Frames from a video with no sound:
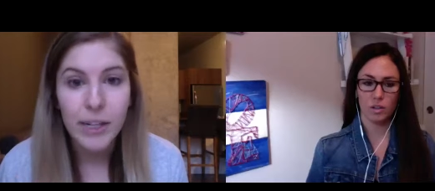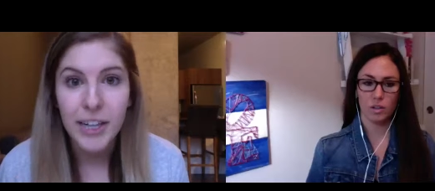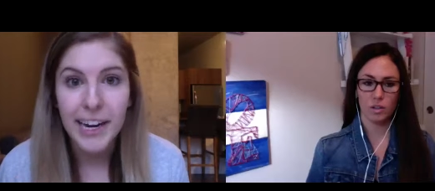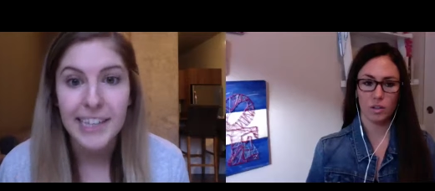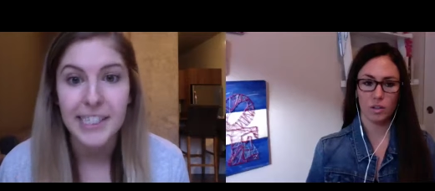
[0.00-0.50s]

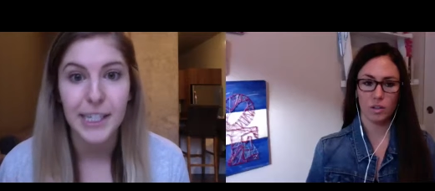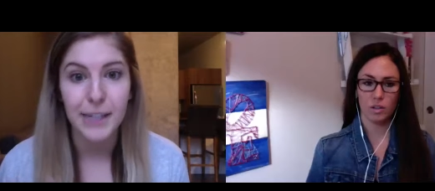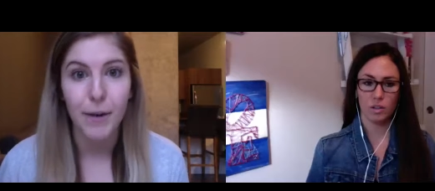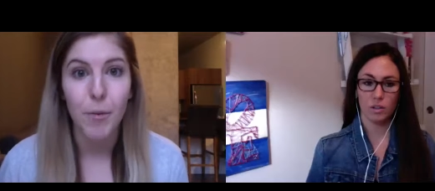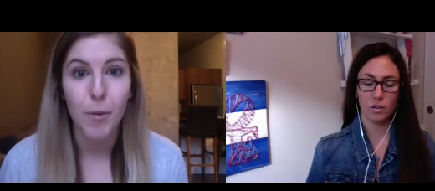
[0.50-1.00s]
Speaker 1: change
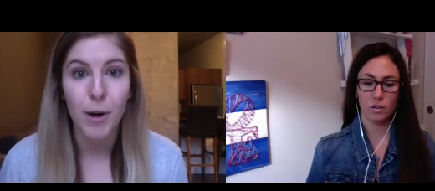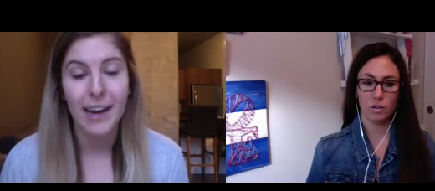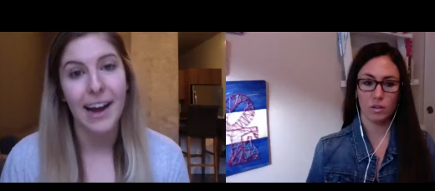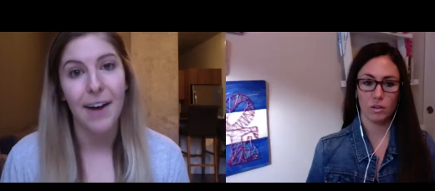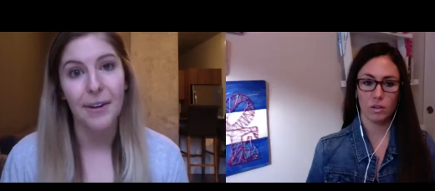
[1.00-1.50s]
just from
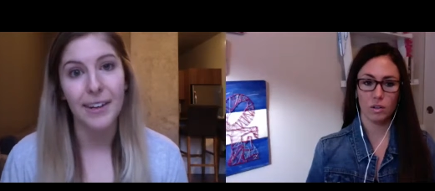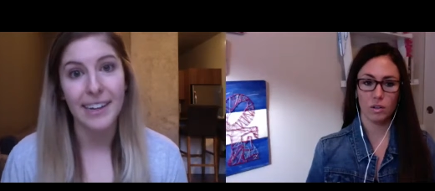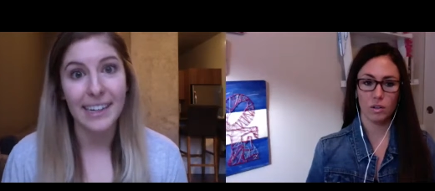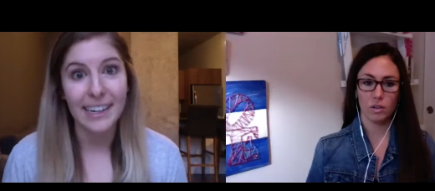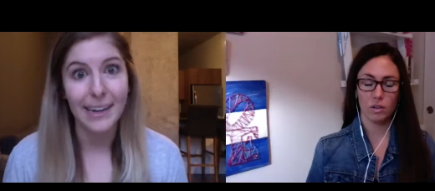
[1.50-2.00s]
working out
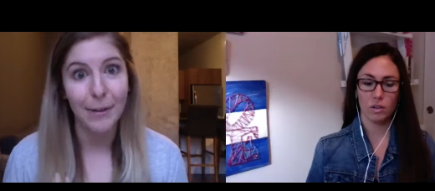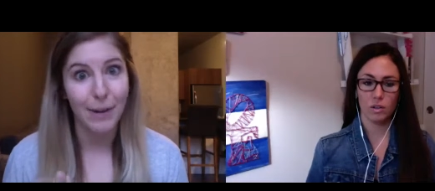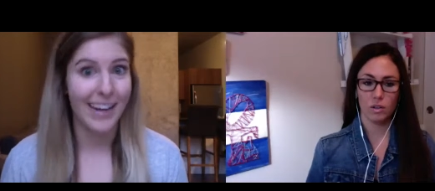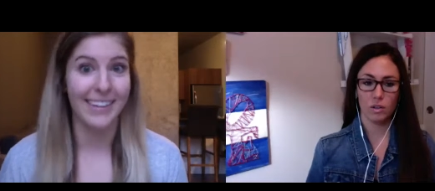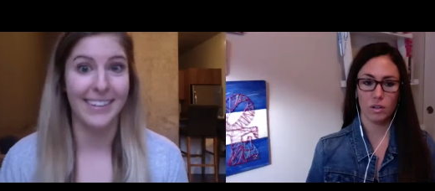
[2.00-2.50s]
and eating
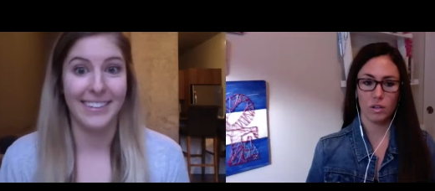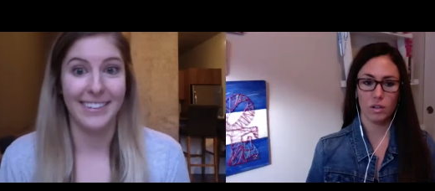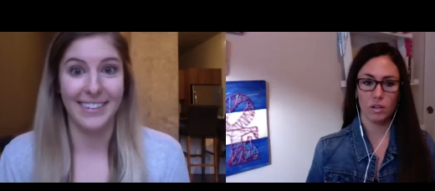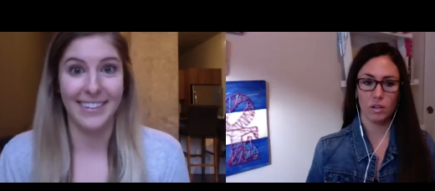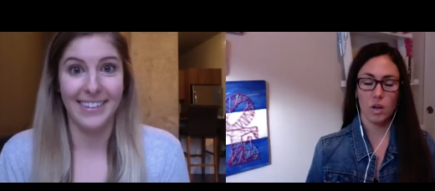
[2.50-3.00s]
right.
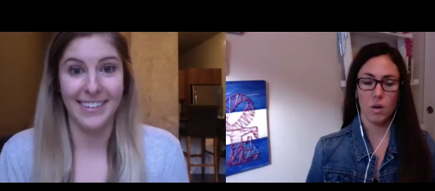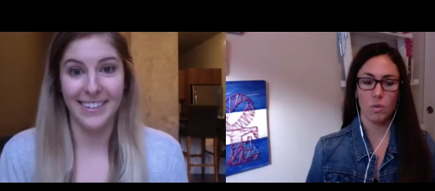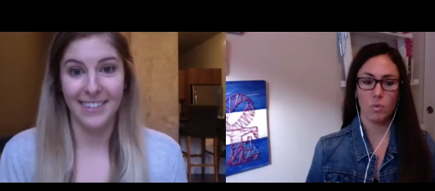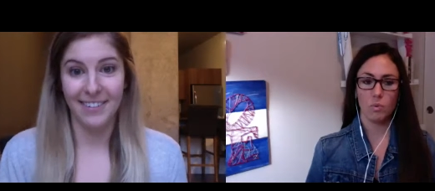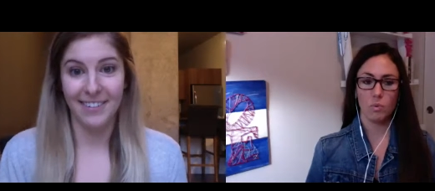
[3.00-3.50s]

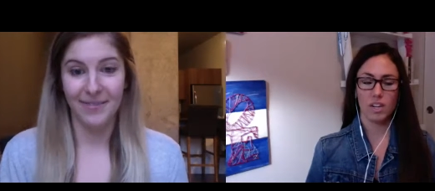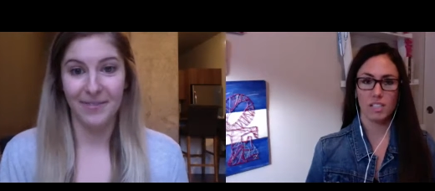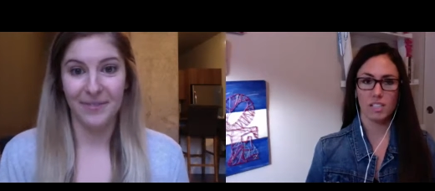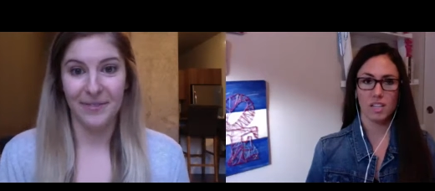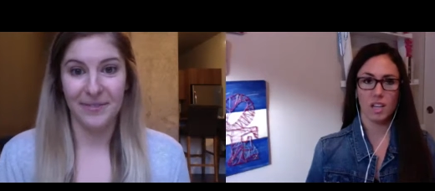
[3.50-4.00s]

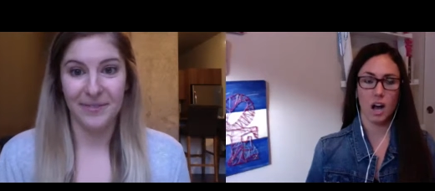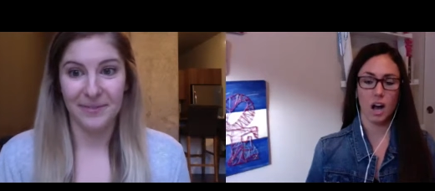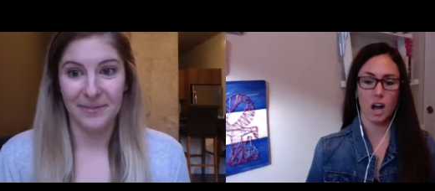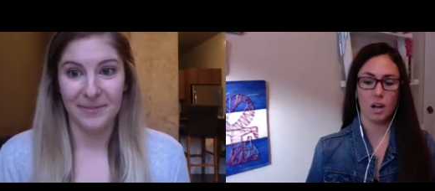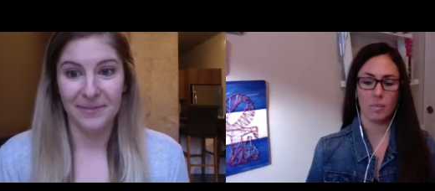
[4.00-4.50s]
Speaker 2: What is a
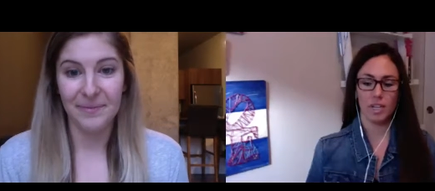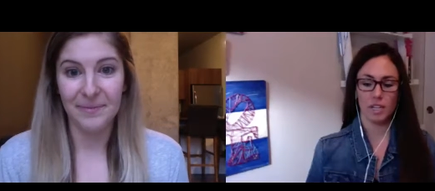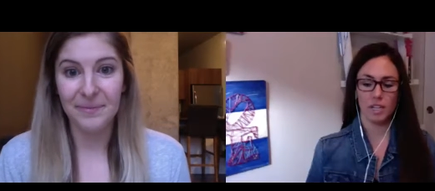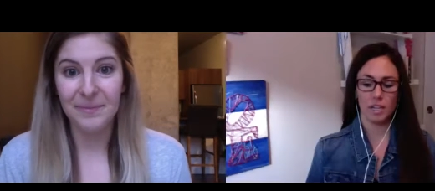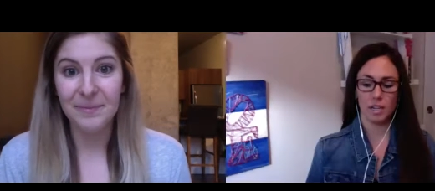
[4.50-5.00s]

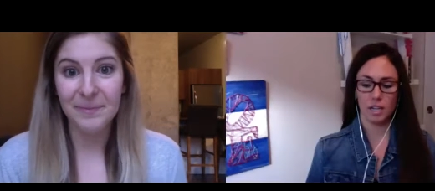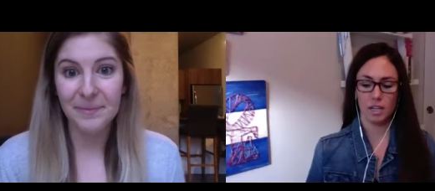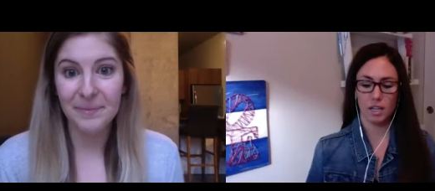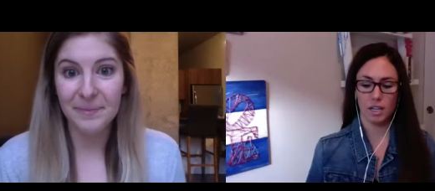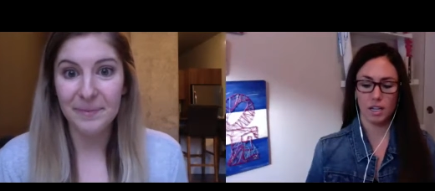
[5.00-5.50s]
common
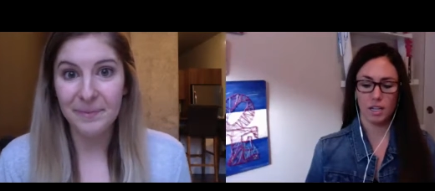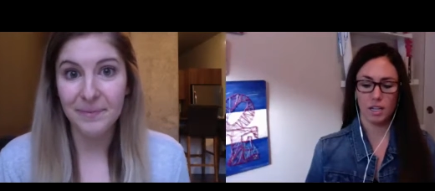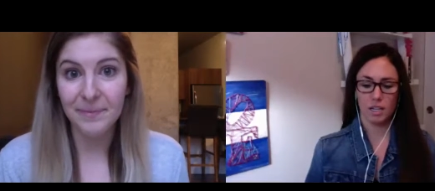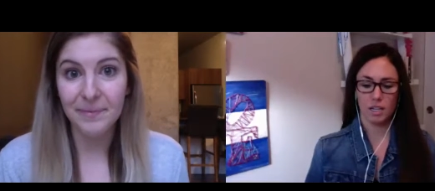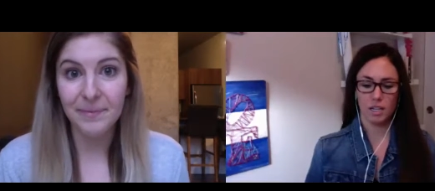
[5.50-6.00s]

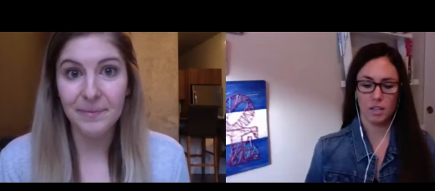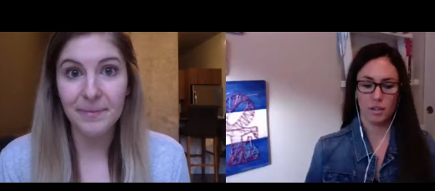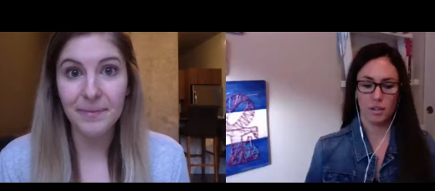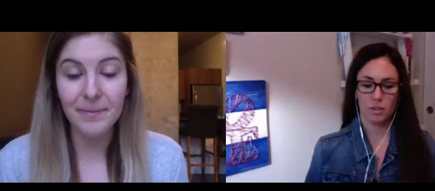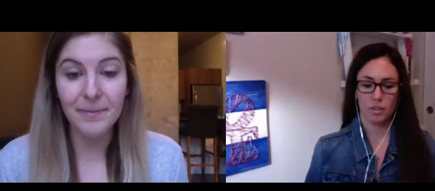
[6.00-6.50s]

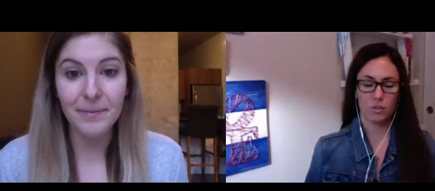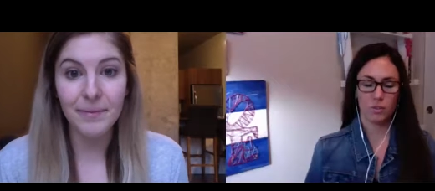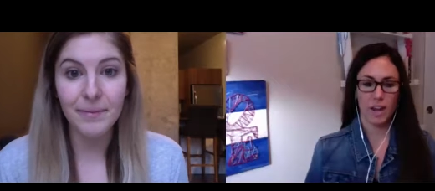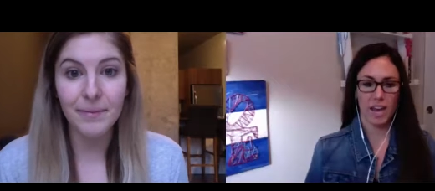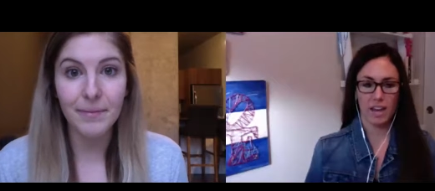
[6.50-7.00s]

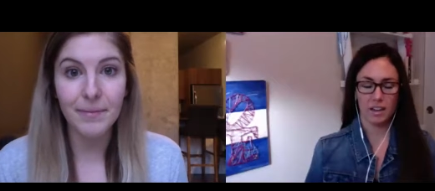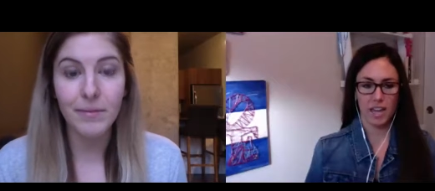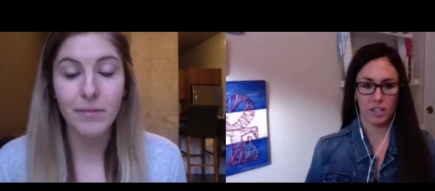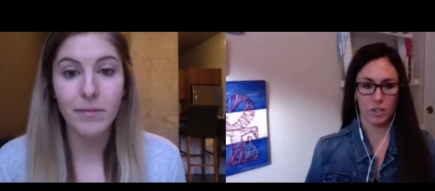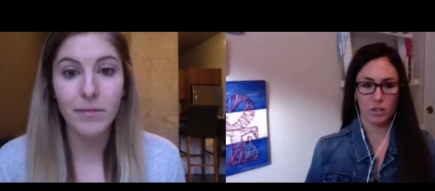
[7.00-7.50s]

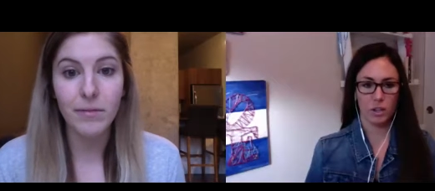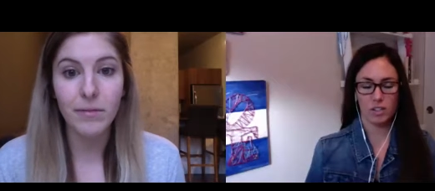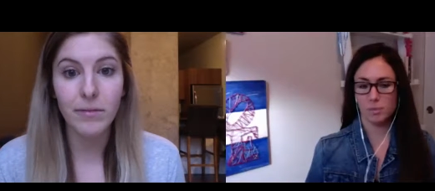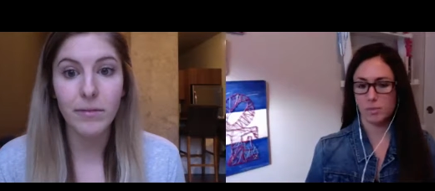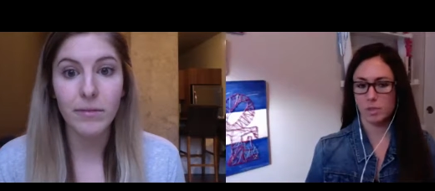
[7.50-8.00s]
thread that you
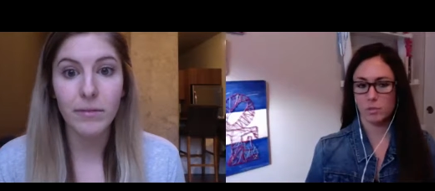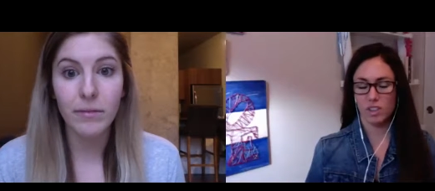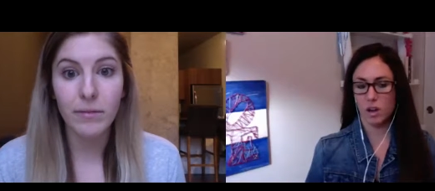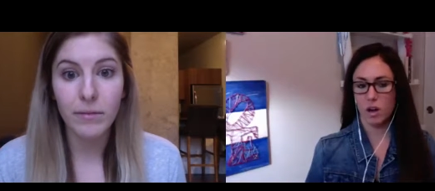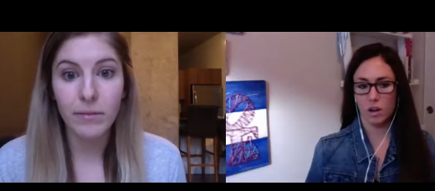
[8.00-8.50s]
noticed
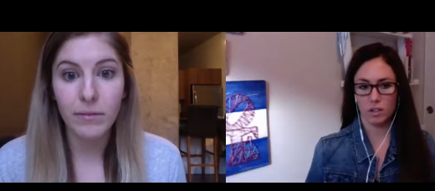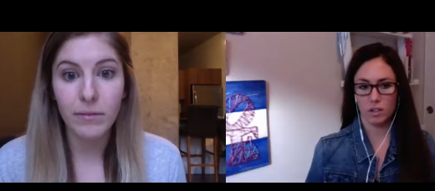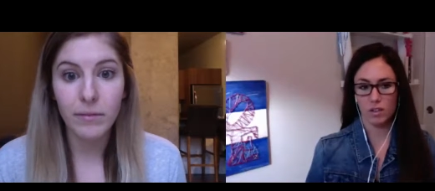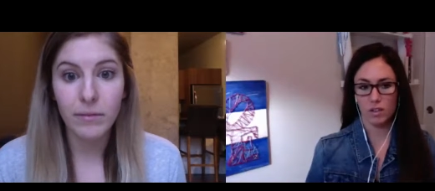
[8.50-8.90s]
with all your